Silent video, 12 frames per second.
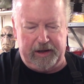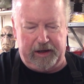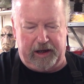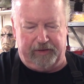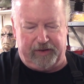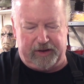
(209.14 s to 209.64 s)

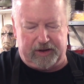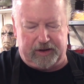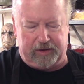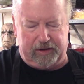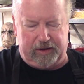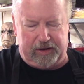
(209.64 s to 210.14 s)
if
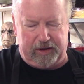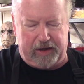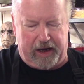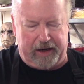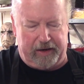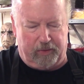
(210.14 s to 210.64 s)
it's
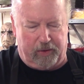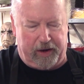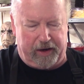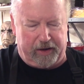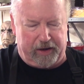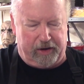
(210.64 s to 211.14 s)
not
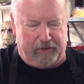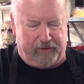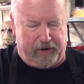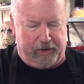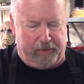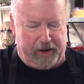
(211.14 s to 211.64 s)
wanting to go
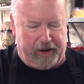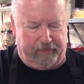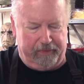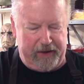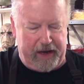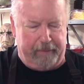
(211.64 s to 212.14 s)
very
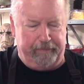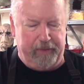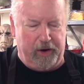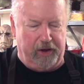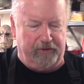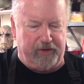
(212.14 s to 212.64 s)
well. Yep,
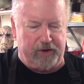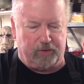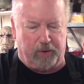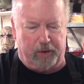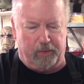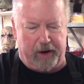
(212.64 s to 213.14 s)
it only fits
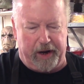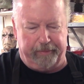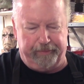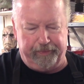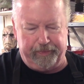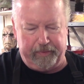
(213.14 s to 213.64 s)
one way.
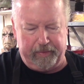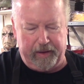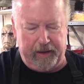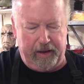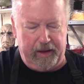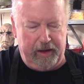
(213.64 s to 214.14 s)

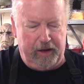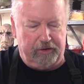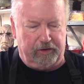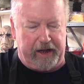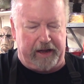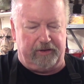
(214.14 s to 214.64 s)

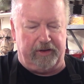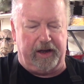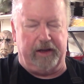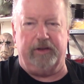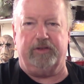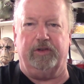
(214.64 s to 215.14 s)
So that's
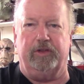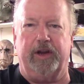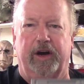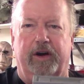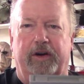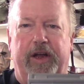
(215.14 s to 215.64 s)
it. So
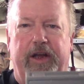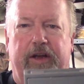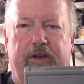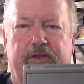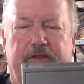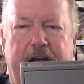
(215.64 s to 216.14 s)
there
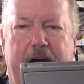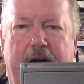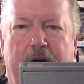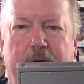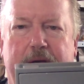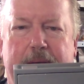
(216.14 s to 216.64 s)
is
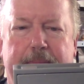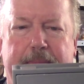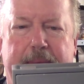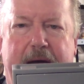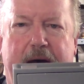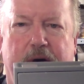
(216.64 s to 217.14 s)
how it
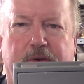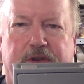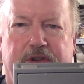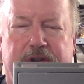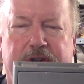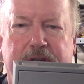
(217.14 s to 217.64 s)

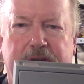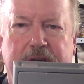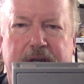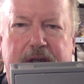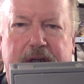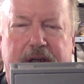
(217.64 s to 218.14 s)
mounts
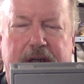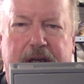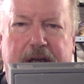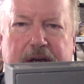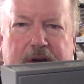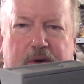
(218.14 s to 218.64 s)

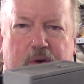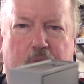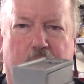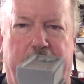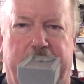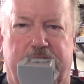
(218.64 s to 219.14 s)
in
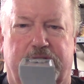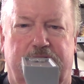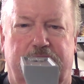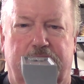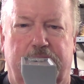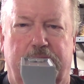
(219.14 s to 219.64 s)
accordance
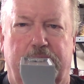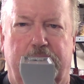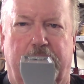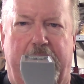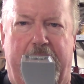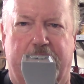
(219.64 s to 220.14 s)

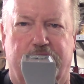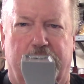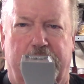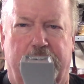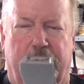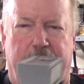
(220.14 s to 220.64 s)
to
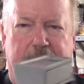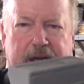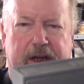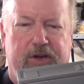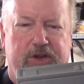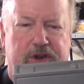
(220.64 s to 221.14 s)
actually going
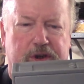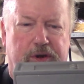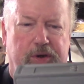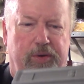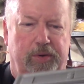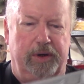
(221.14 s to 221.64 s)

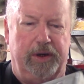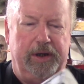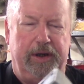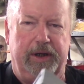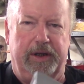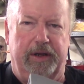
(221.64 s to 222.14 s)
into
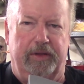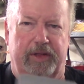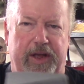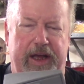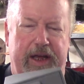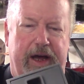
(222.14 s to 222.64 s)

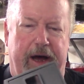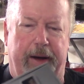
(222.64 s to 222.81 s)
the